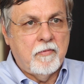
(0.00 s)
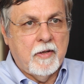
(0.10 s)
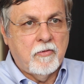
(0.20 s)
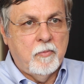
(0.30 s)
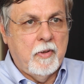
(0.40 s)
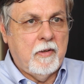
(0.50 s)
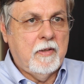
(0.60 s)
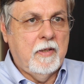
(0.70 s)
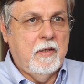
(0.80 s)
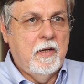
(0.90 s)

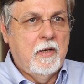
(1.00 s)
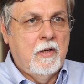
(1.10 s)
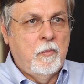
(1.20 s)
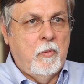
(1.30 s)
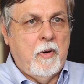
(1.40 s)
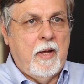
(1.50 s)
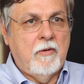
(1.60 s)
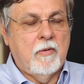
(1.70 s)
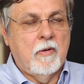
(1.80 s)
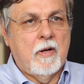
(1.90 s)
flexibility, we were
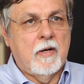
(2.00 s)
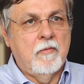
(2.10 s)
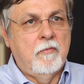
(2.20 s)
asking a lot of